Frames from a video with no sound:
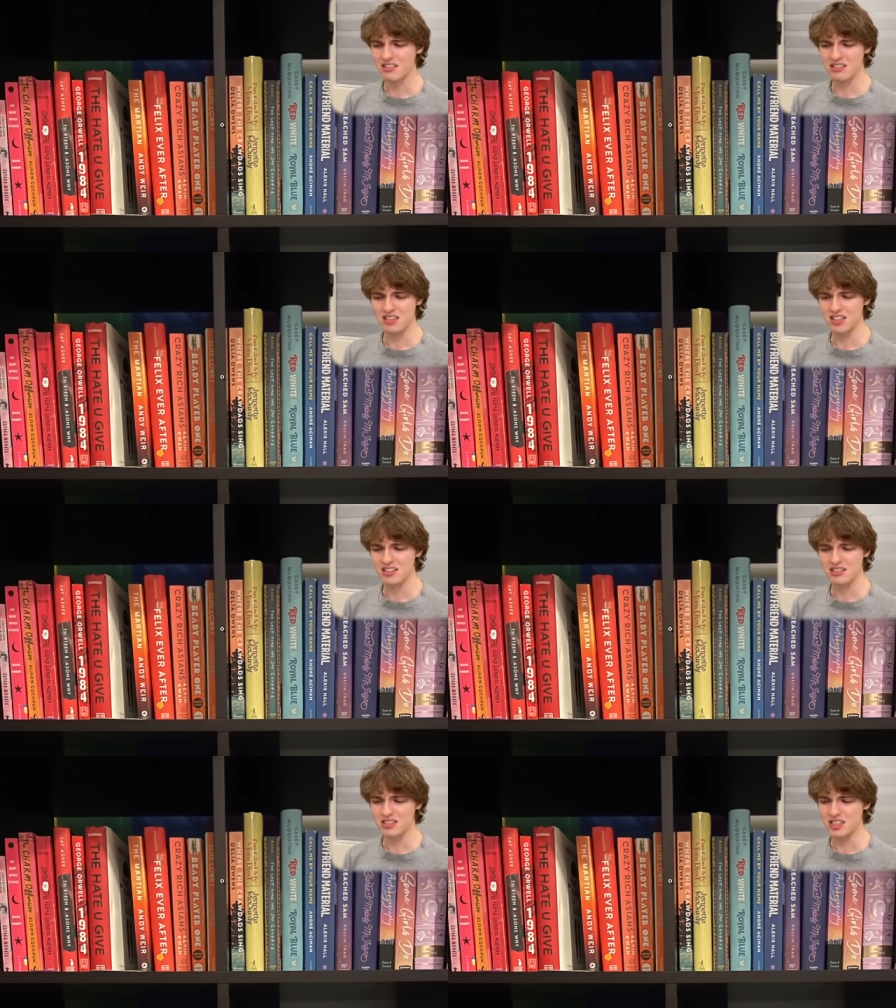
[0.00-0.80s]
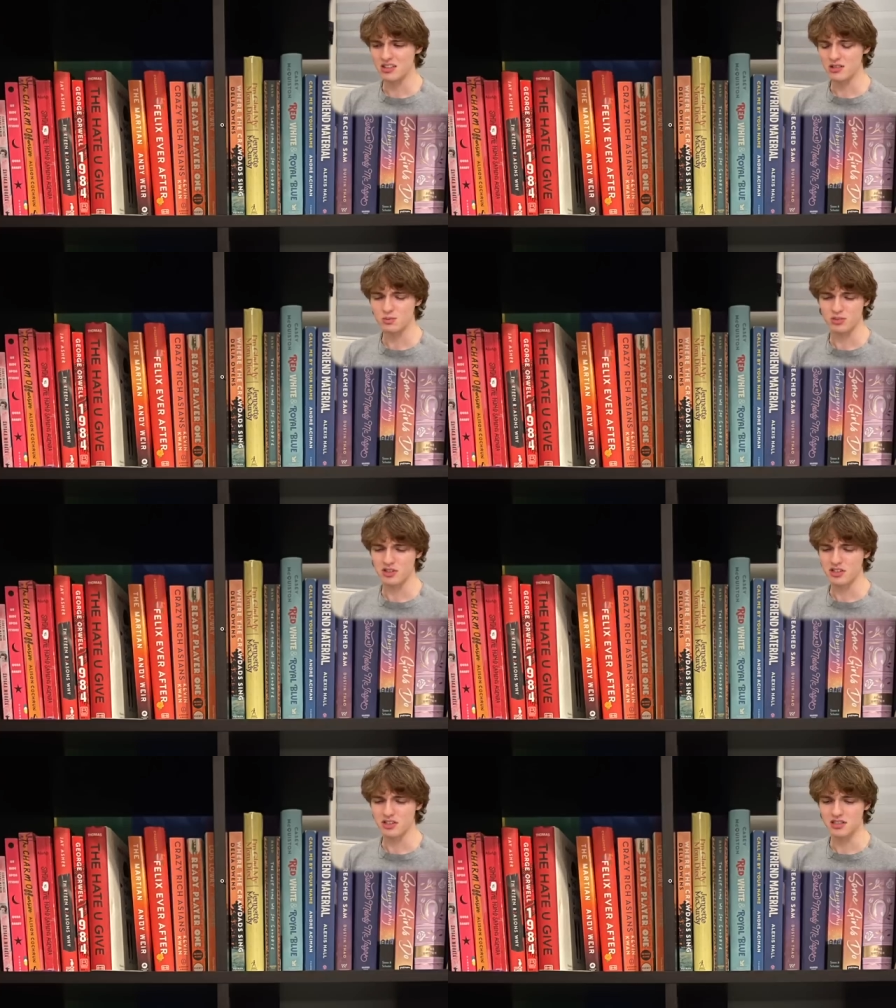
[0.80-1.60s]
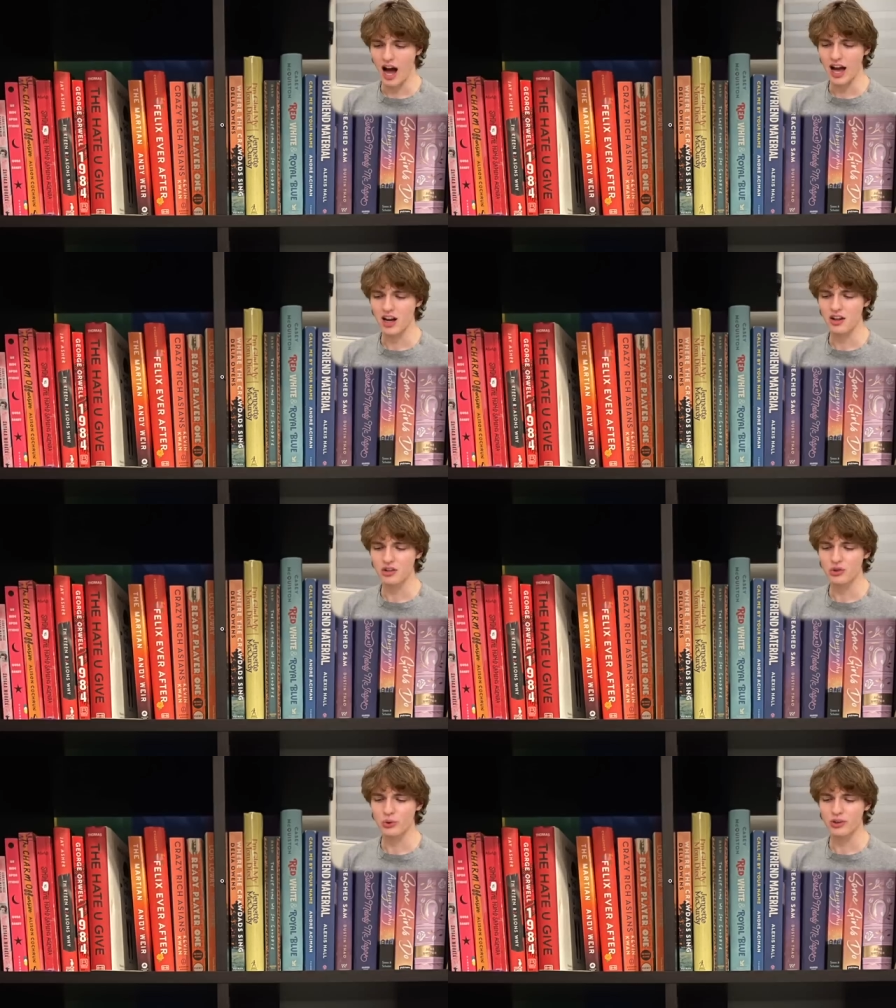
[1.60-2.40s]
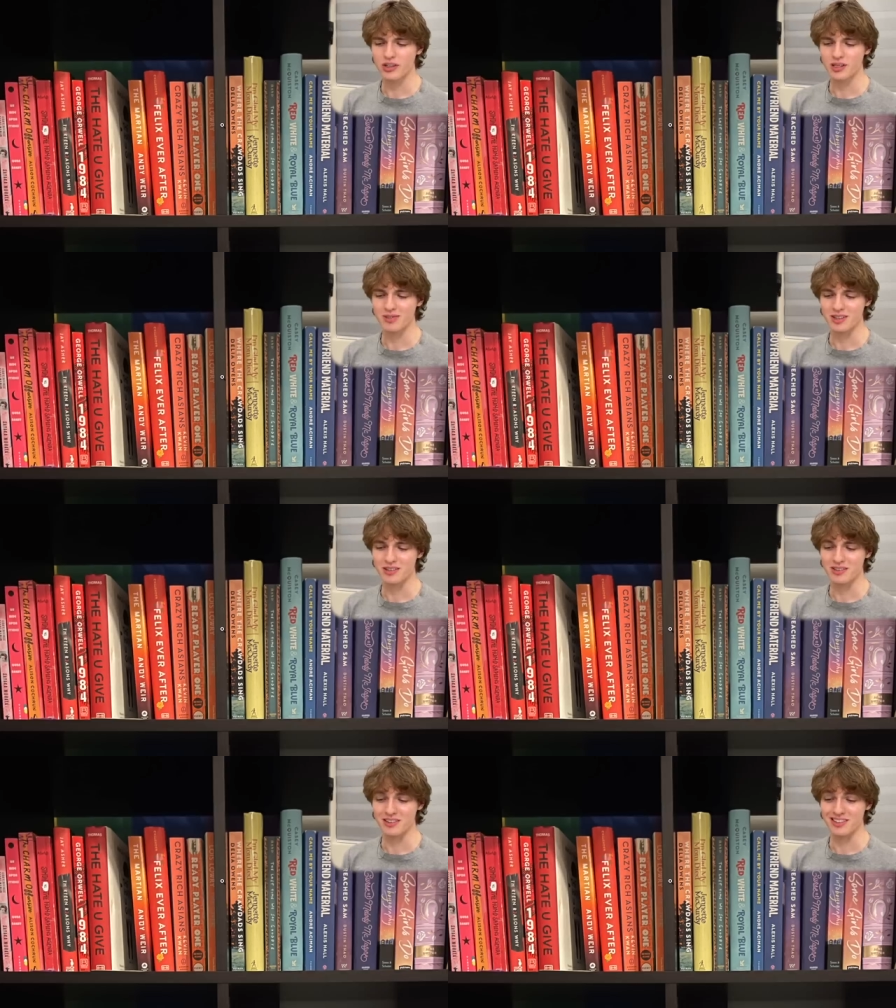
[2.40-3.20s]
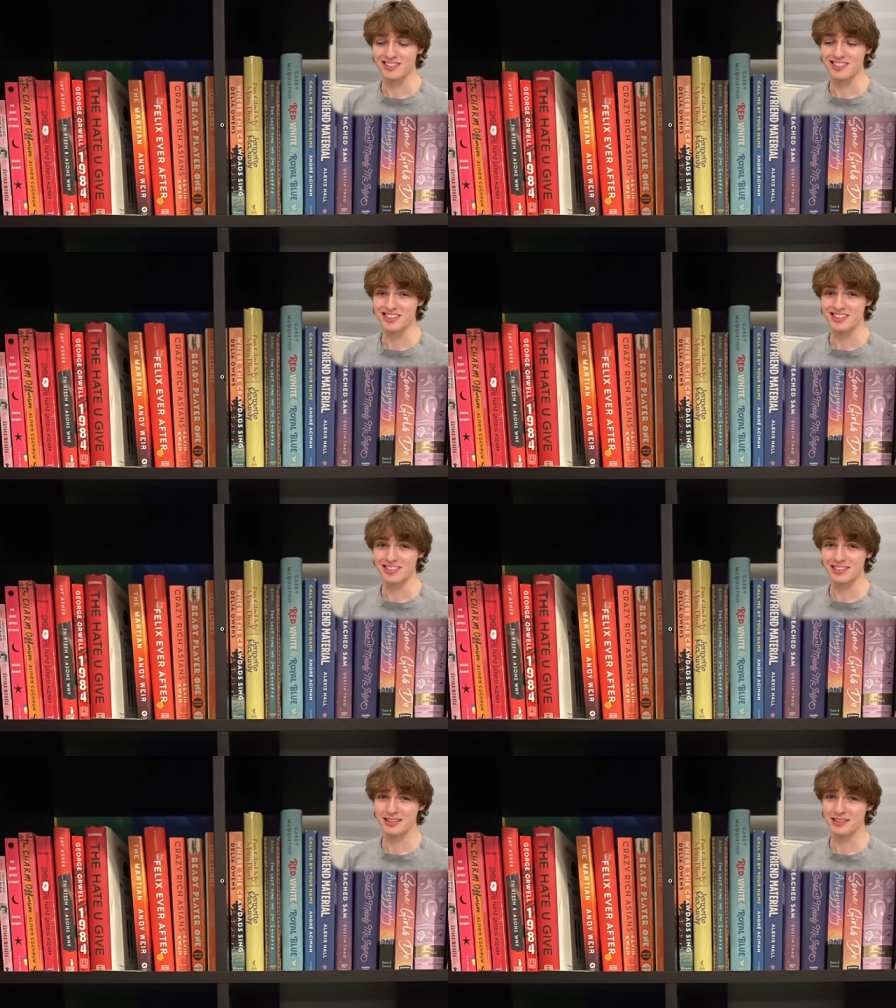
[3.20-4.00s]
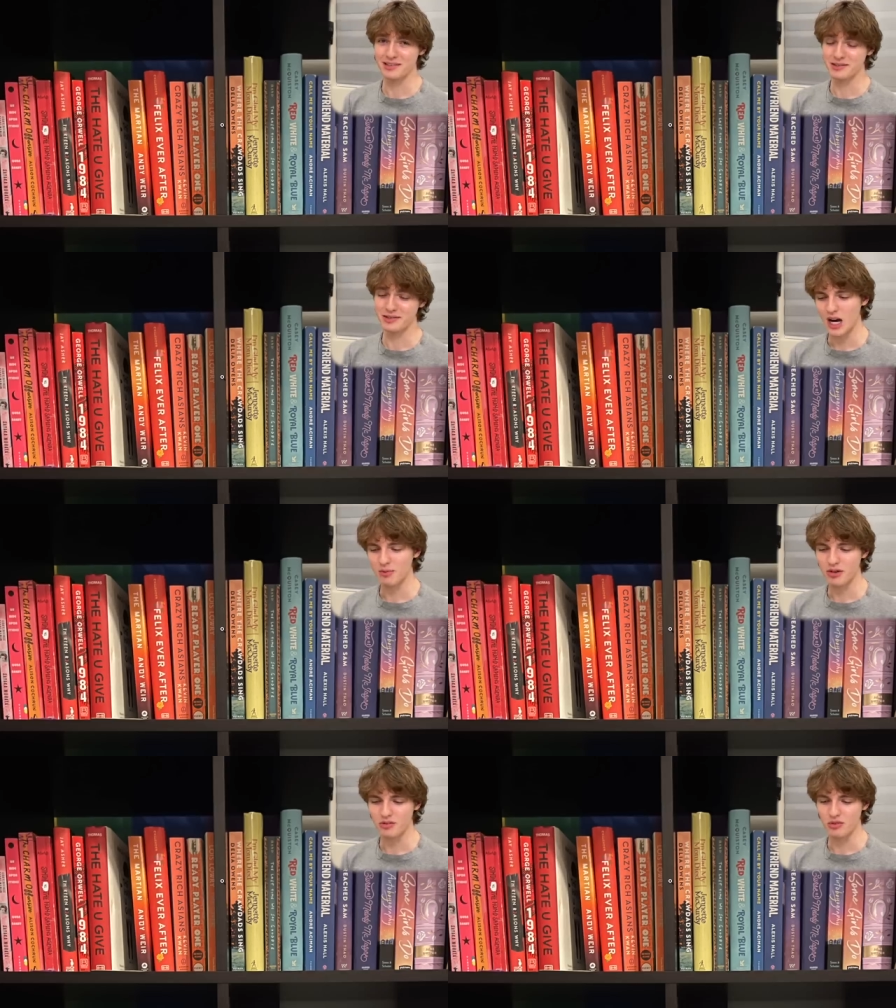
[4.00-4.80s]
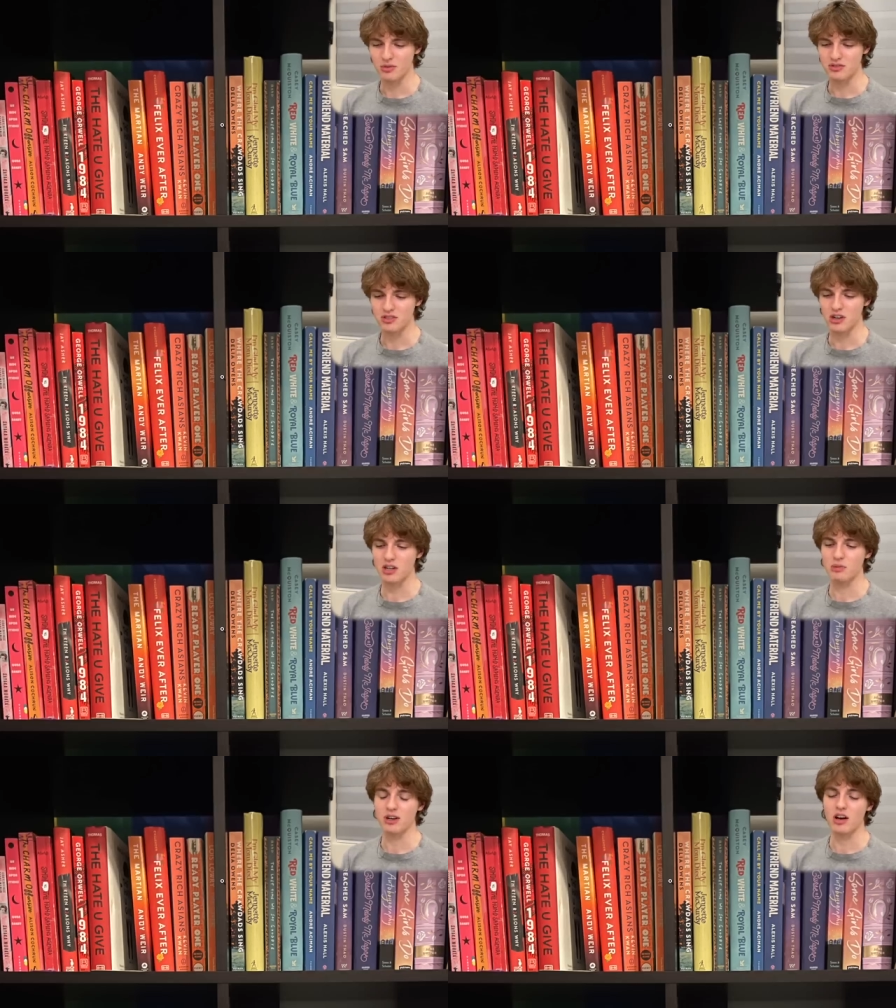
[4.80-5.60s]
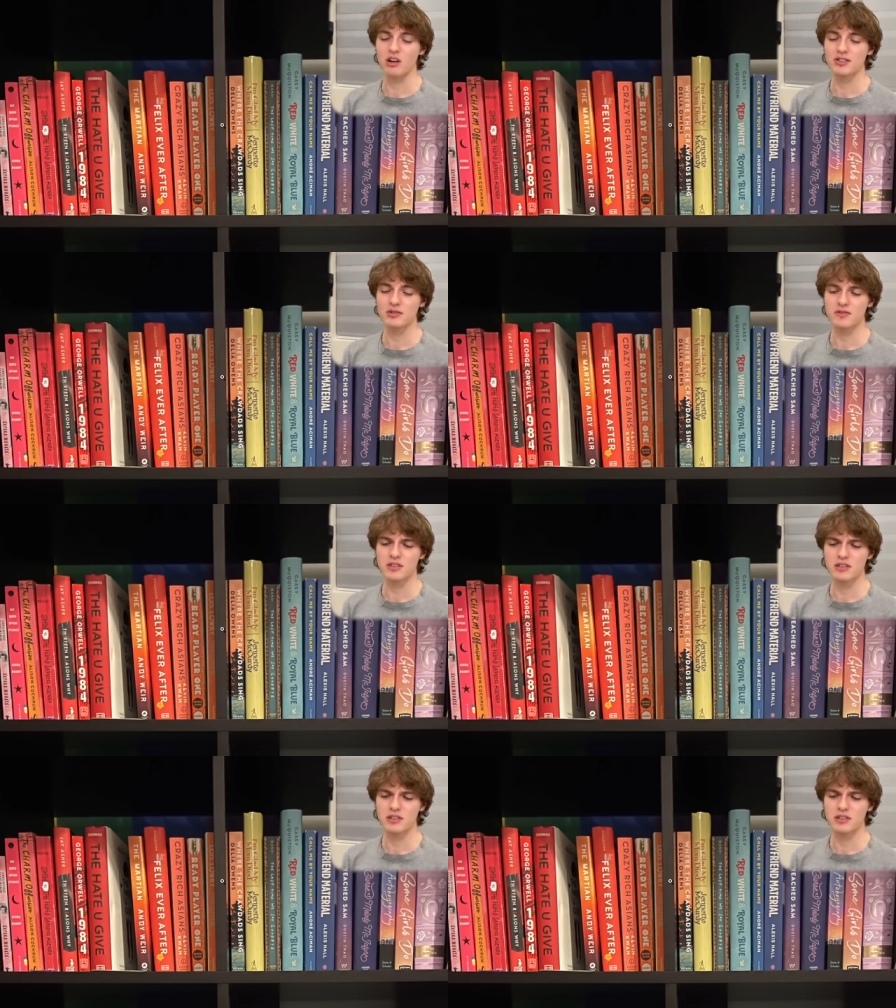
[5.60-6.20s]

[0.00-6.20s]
Like, it looks pretty. I color coordinate my closet, so I'm not really one to talk, but I also feel